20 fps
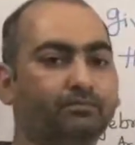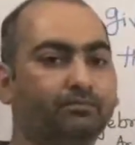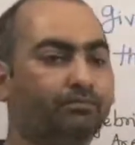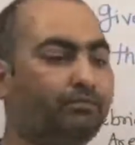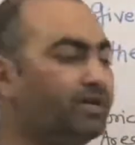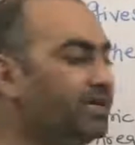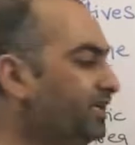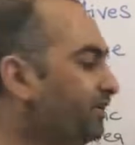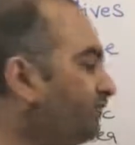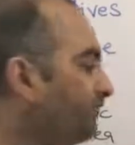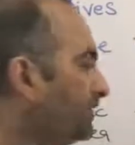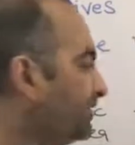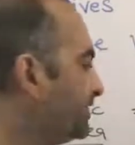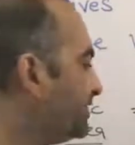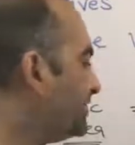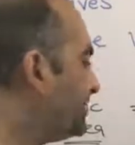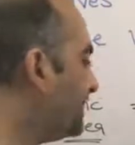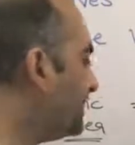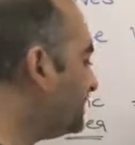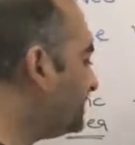But if I
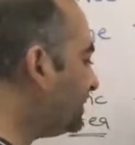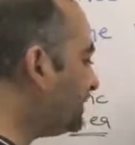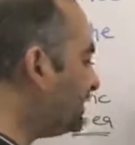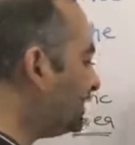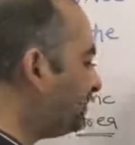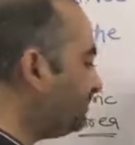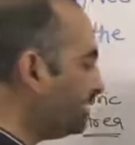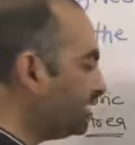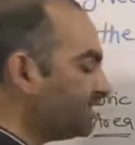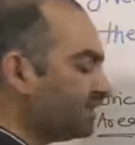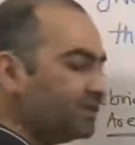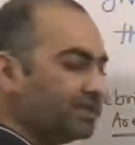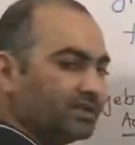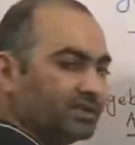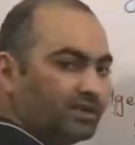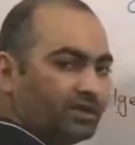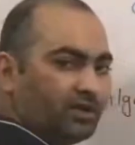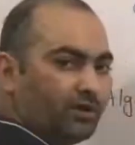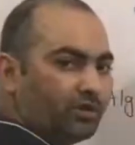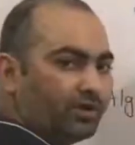change the limit,
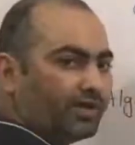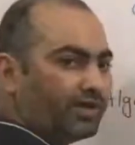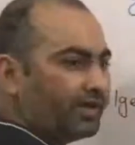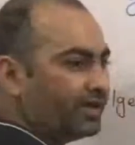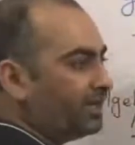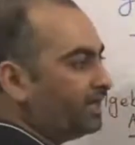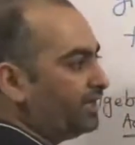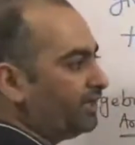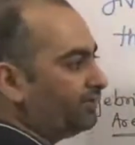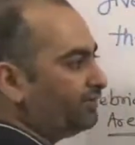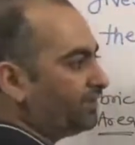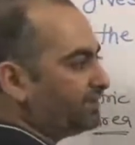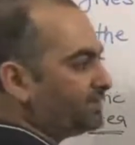okay, if I